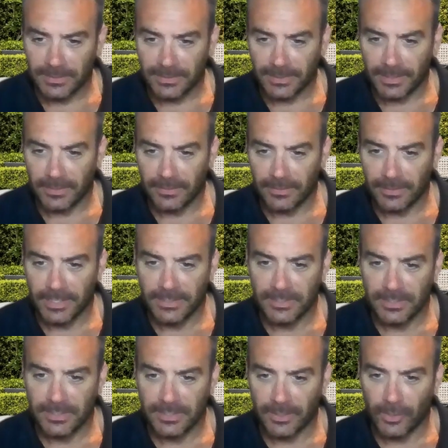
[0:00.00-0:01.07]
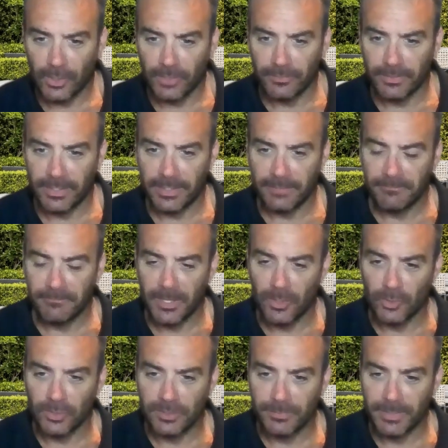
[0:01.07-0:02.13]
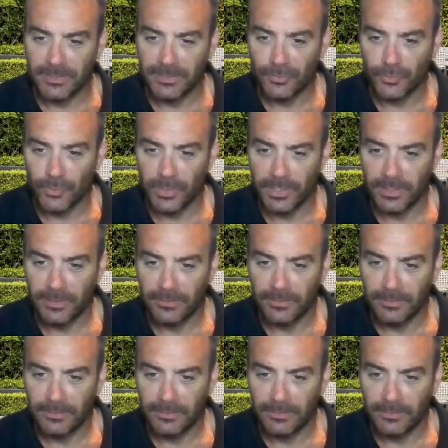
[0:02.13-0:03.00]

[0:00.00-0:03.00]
That's a kind of how long is a piece of string